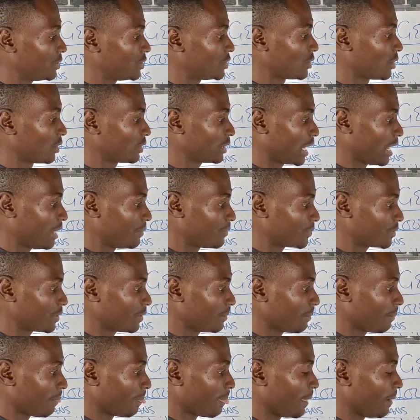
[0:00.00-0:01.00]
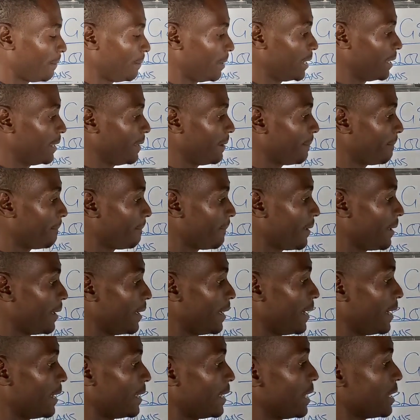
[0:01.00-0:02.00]
genotypes. I mean,
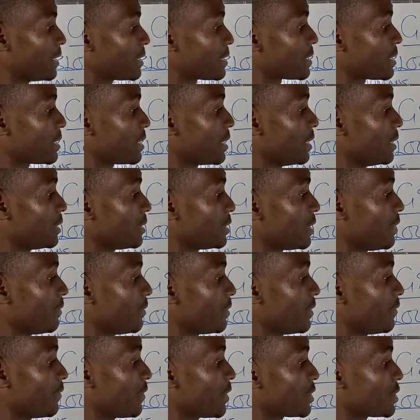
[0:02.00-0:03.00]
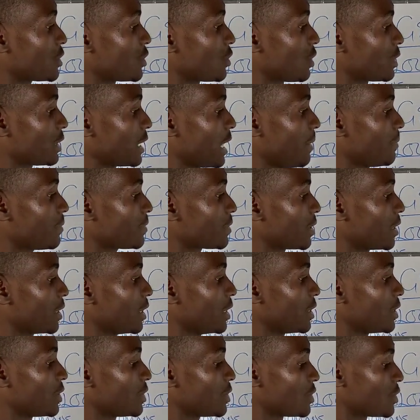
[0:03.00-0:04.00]
yes, different genotypes.
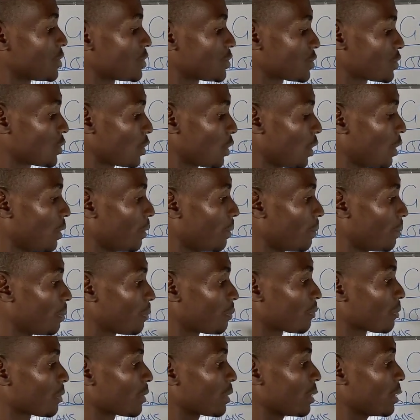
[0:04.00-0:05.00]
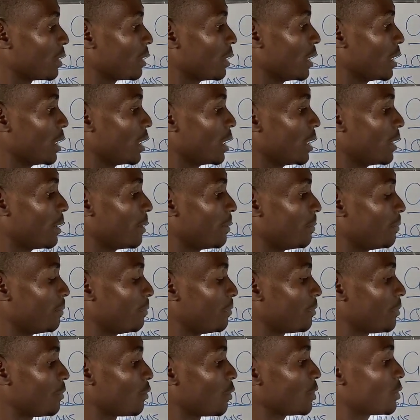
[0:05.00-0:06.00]
So,
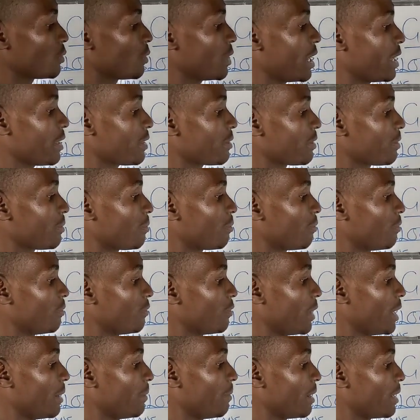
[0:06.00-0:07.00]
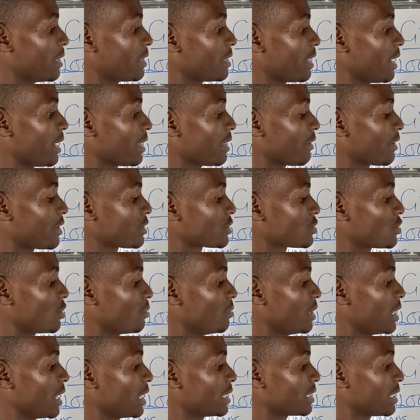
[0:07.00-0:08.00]
whereby the other one is
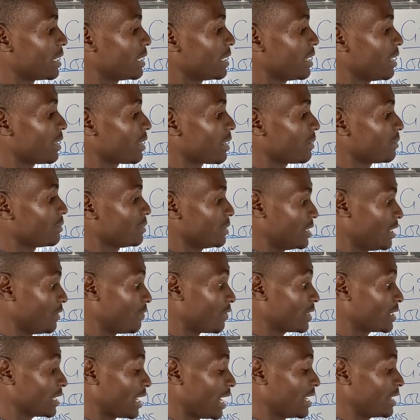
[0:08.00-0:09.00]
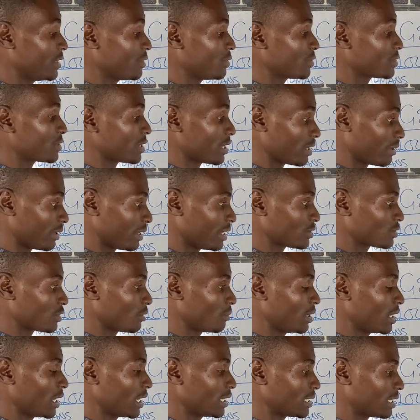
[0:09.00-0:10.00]
dominant and the other, different alleles, the other one is
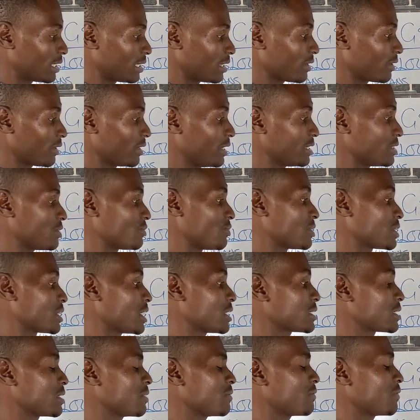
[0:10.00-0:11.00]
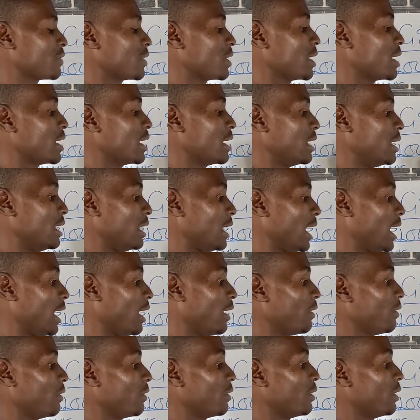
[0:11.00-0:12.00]
dominant and the other one is recessive.
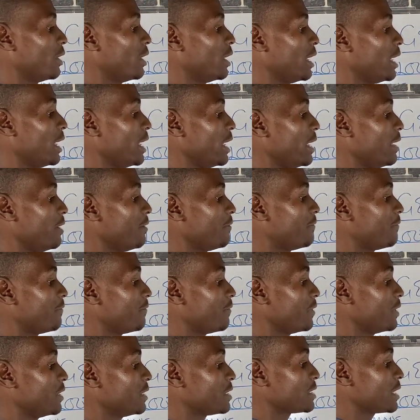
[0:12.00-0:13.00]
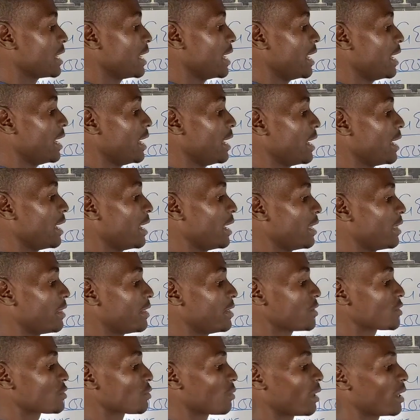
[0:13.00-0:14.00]
Now, if it's AA,
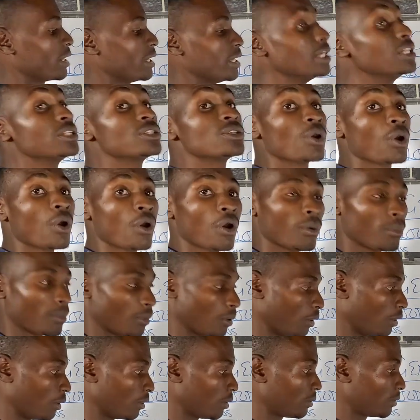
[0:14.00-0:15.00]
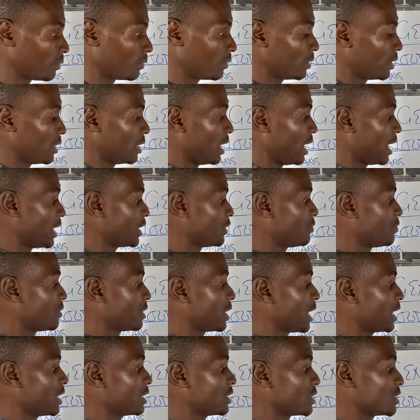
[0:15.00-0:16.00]
this one is homo. And
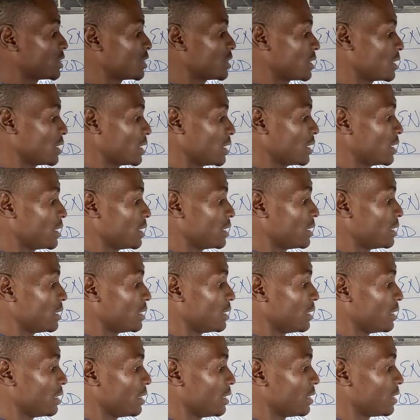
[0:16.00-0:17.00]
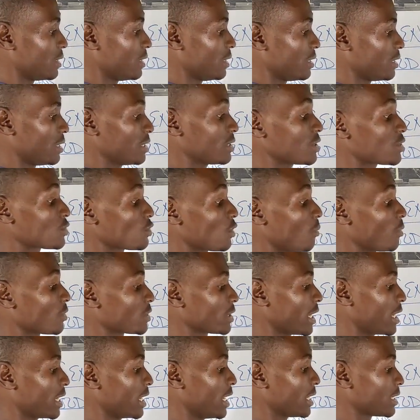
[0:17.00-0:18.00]
we can't, this is
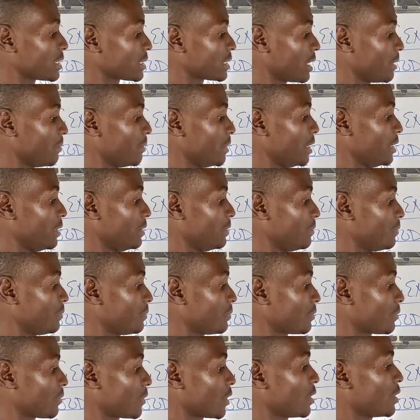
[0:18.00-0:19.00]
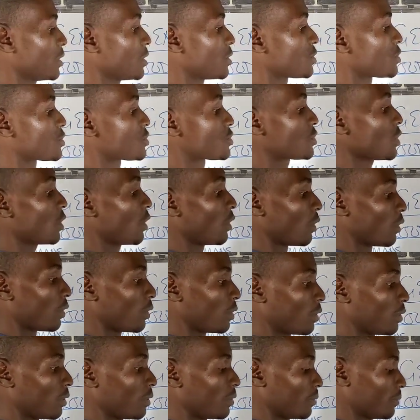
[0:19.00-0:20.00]
homozygous, I mean.
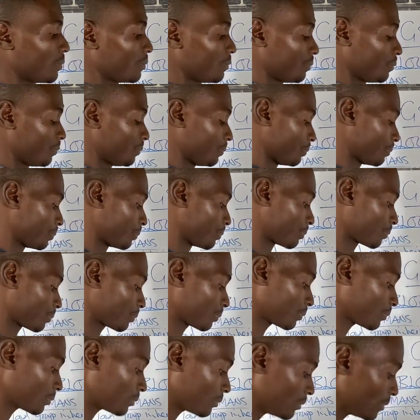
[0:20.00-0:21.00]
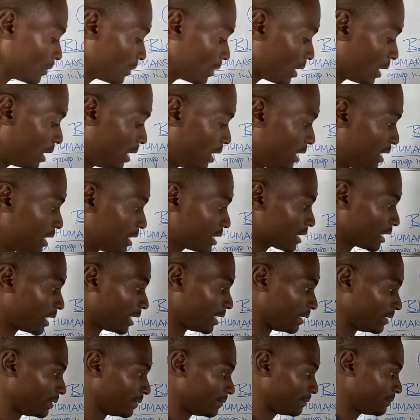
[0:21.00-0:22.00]
So,
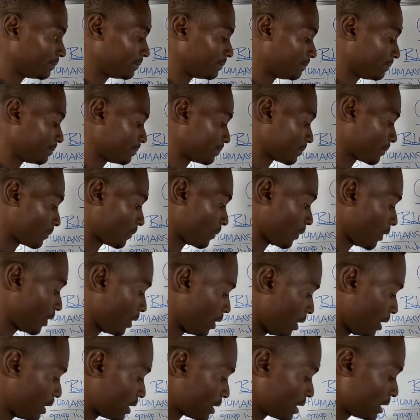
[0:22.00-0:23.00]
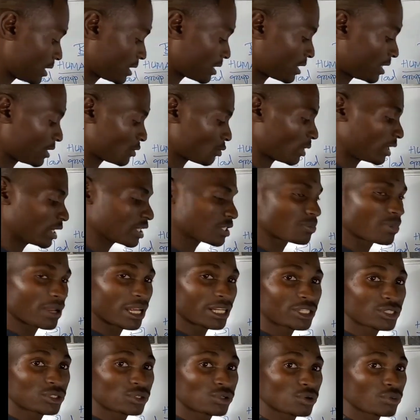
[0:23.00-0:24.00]
listen. Since this one is
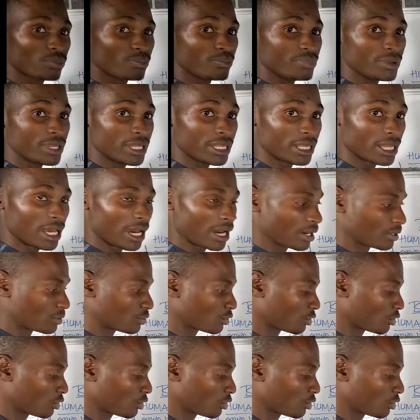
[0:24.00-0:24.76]
blood group B,